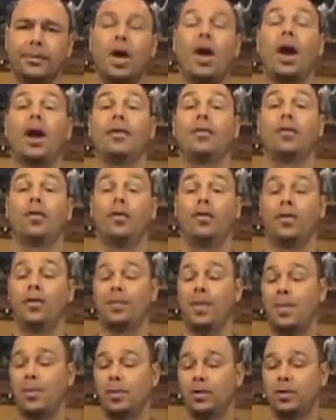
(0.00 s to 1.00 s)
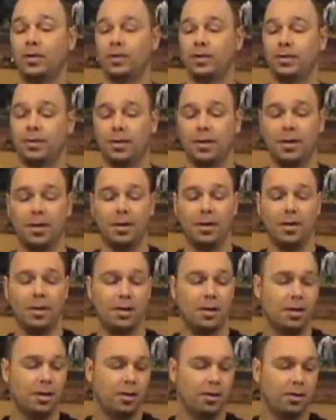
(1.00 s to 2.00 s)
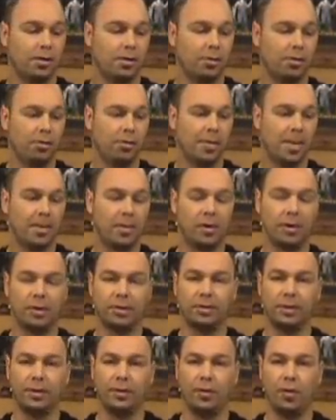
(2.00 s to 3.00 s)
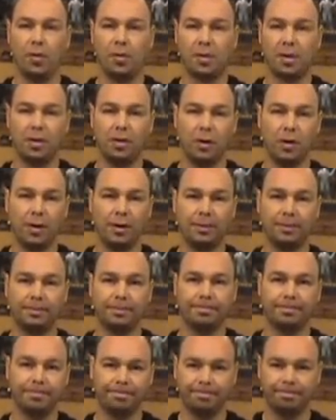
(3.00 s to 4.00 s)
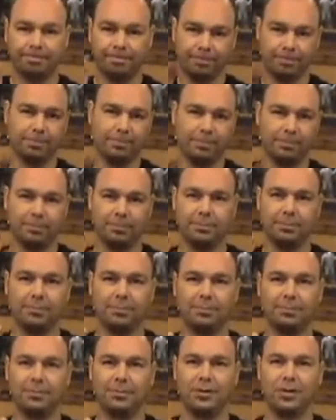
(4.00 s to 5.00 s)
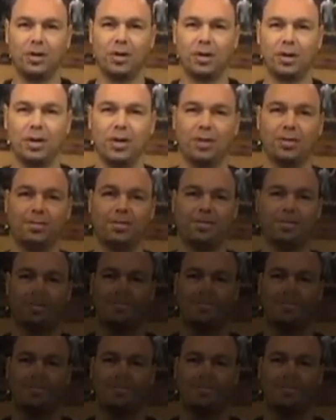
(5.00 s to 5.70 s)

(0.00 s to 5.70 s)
Alright, all 5th members. Remember, if Rube can do it, so can you.